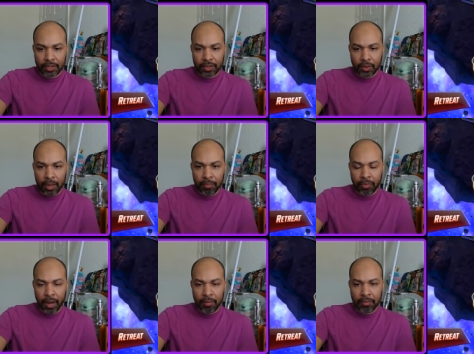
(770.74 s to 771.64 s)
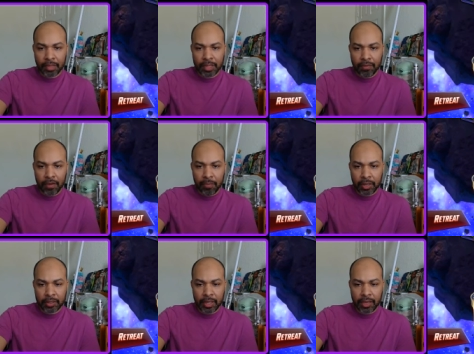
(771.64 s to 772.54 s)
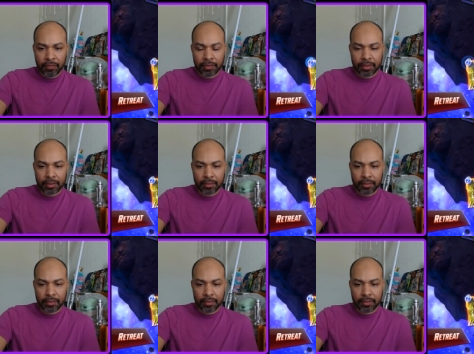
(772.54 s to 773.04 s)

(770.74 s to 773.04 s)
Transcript: So I probably give up on left.